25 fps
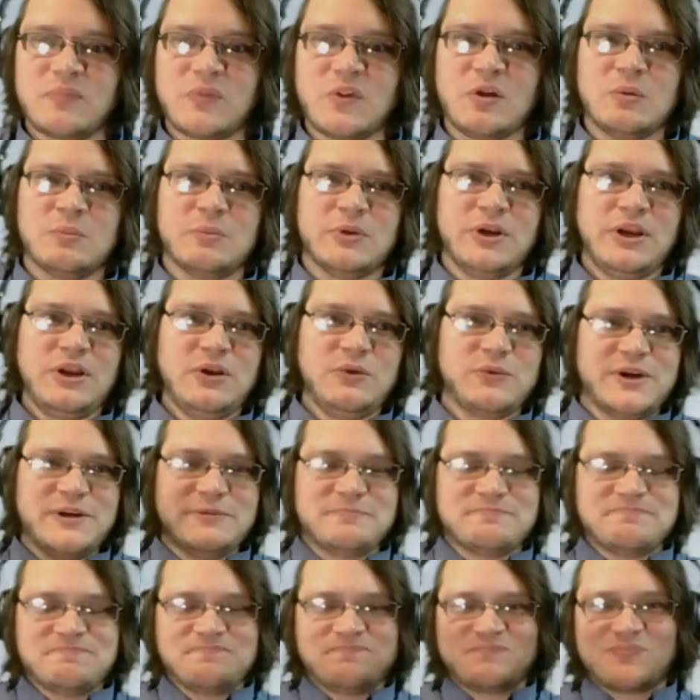But anyway,
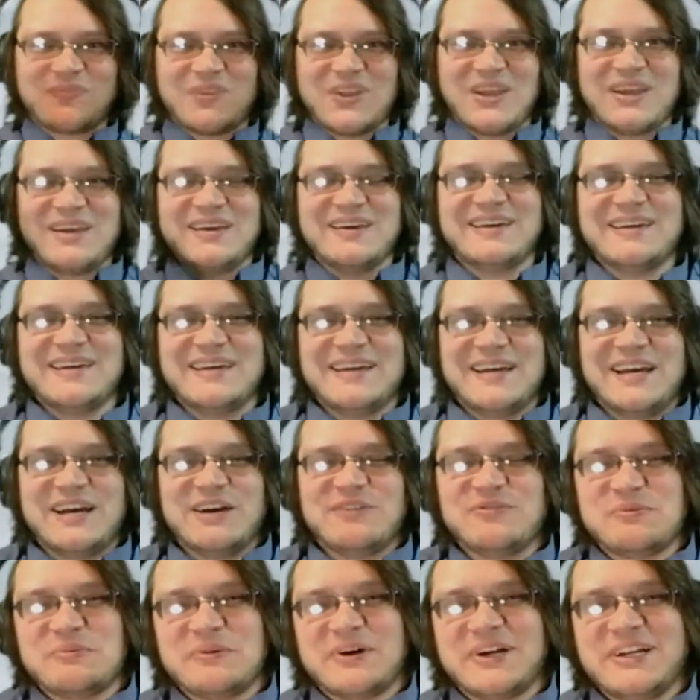hey
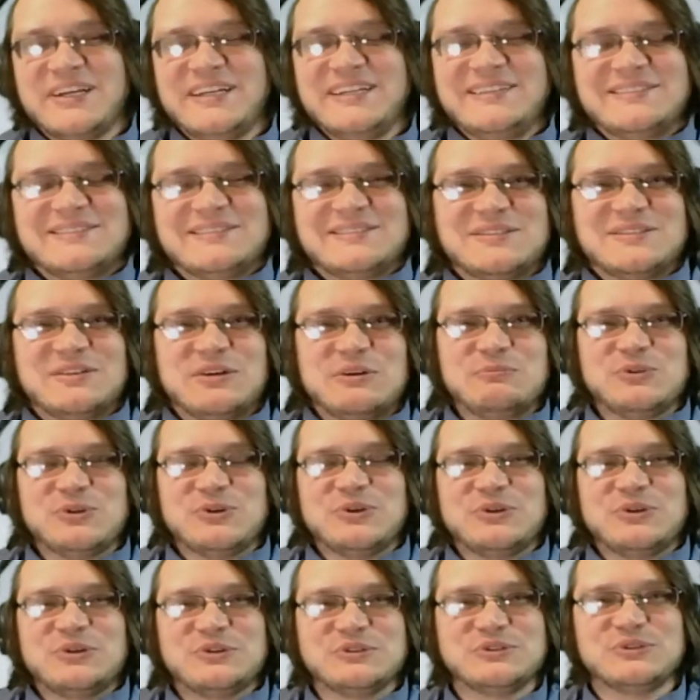everybody, hope
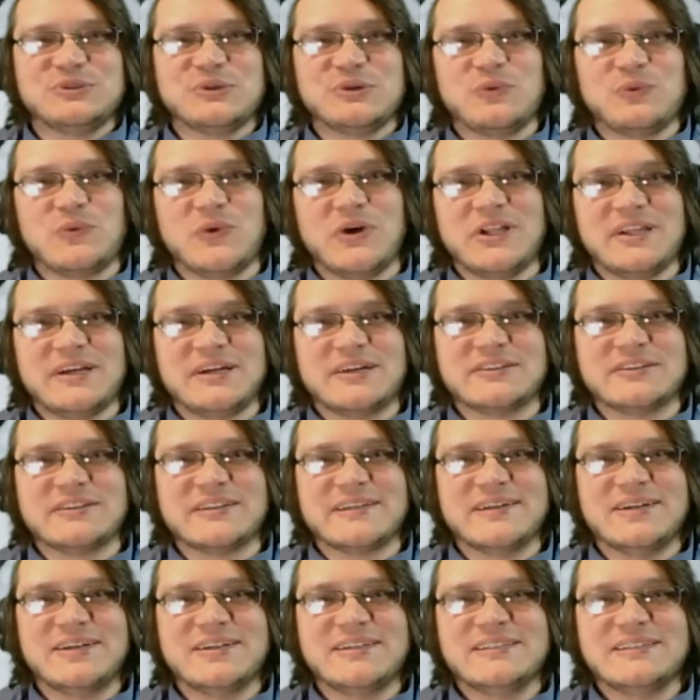you're all doing well out
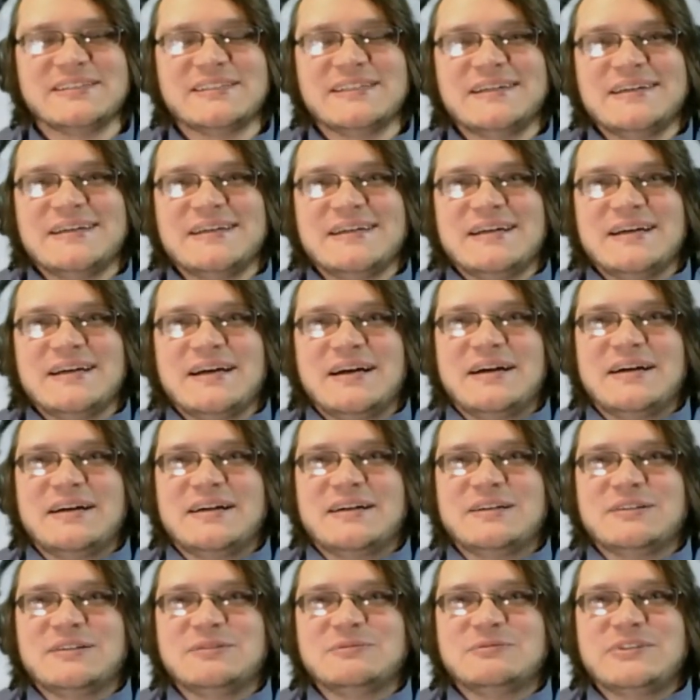there.
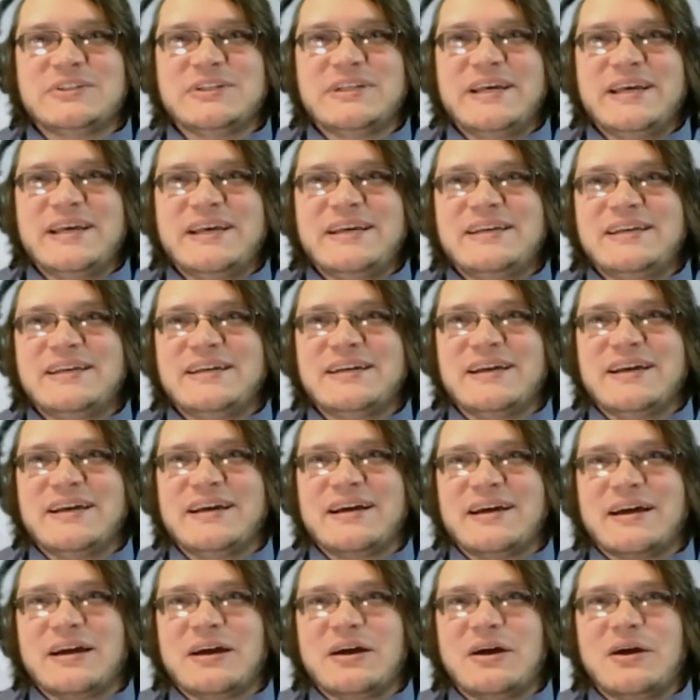Today,
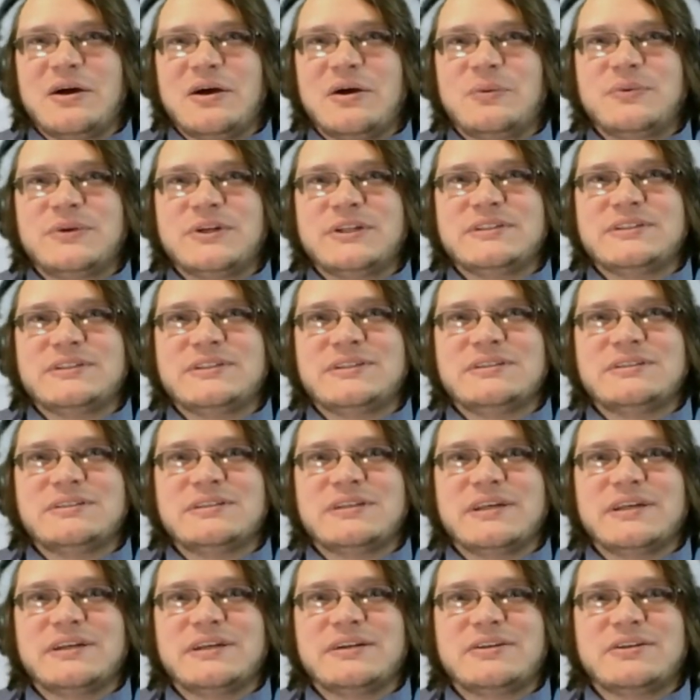I wanted to
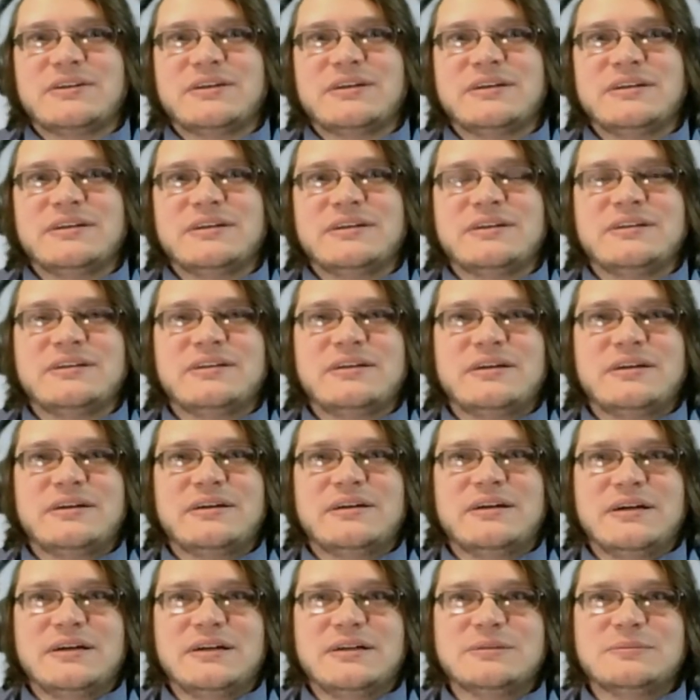get on
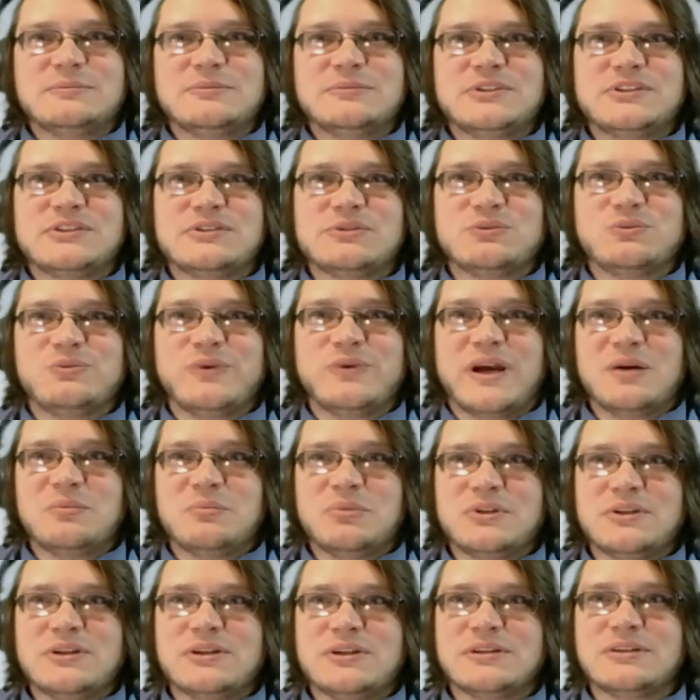just to
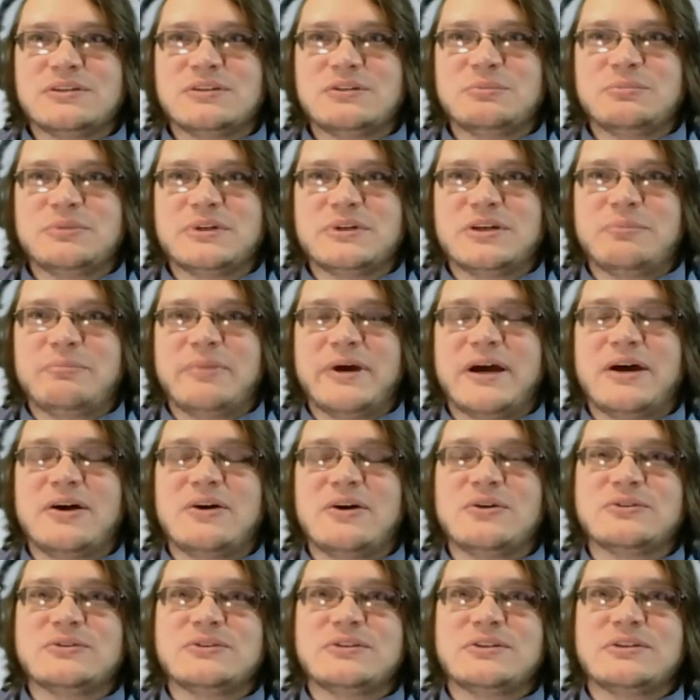ramble a little bit
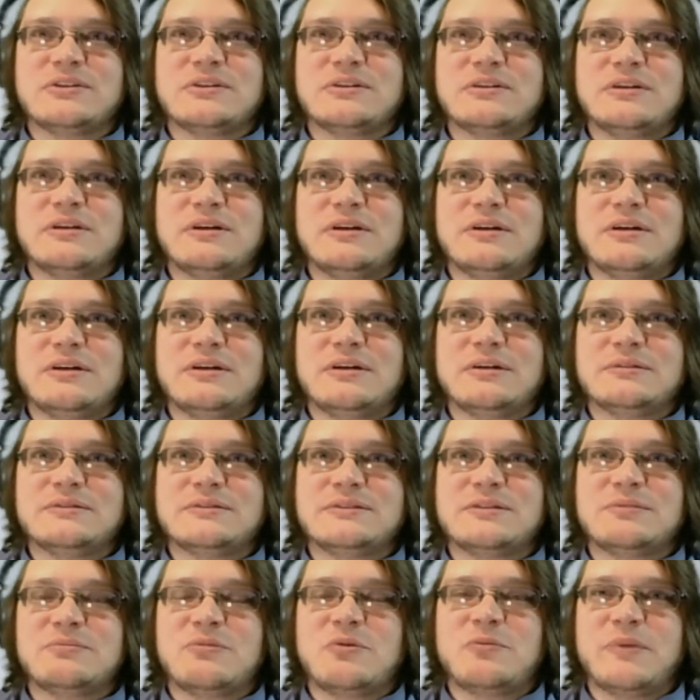about
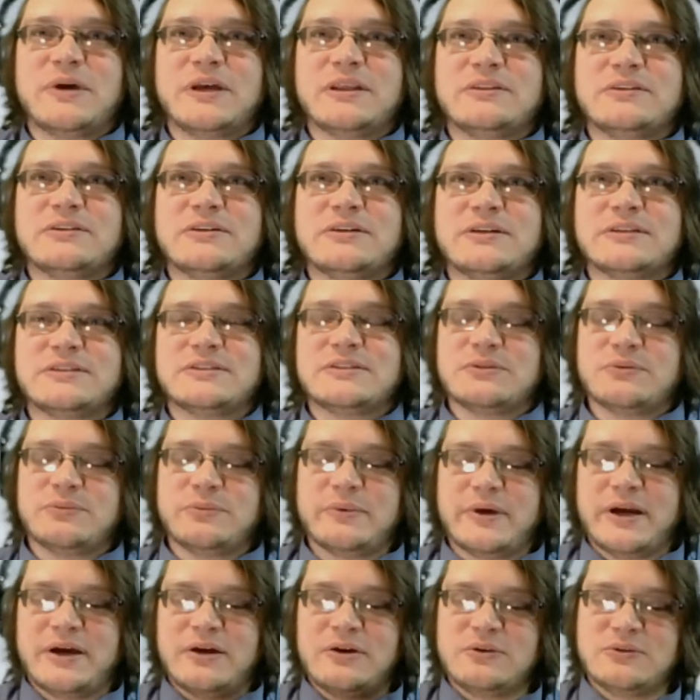some of my thoughts
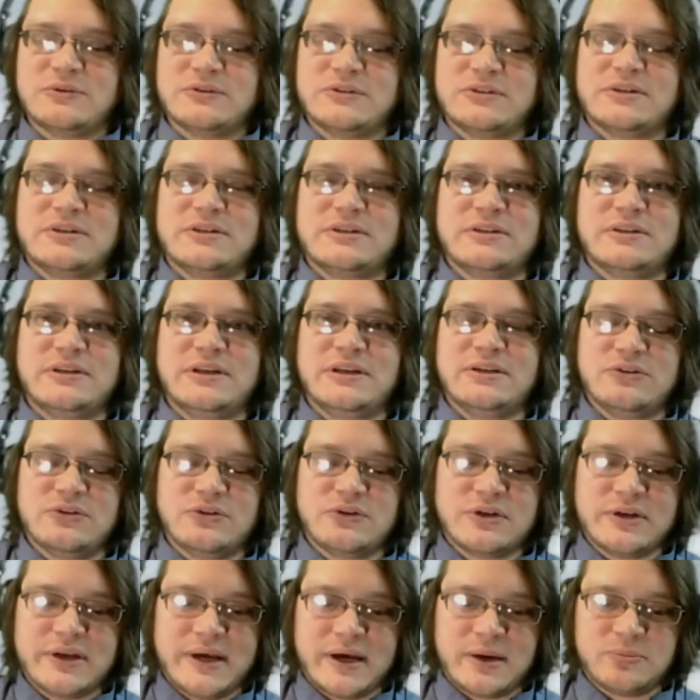around the
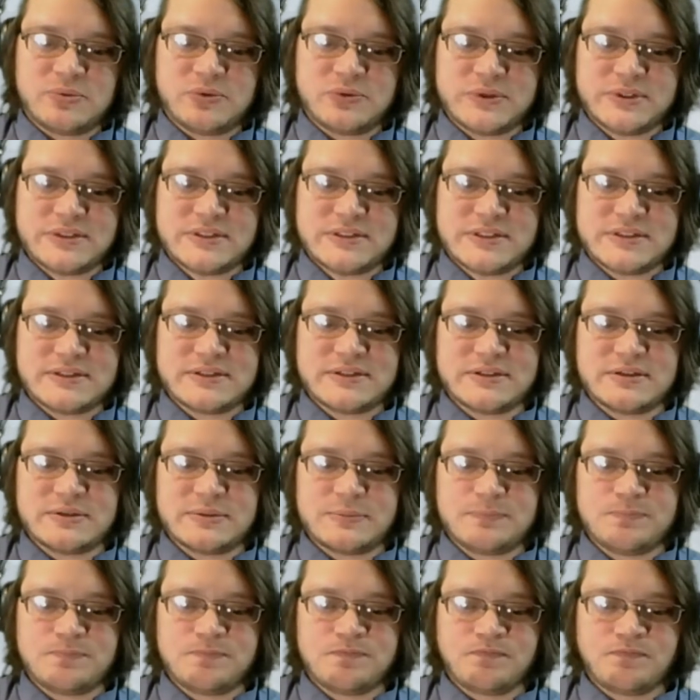endocannabinoid
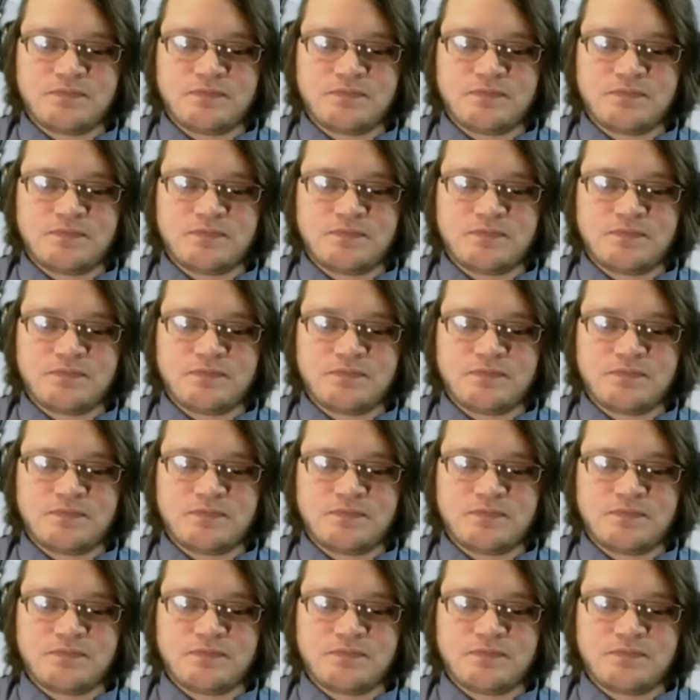system,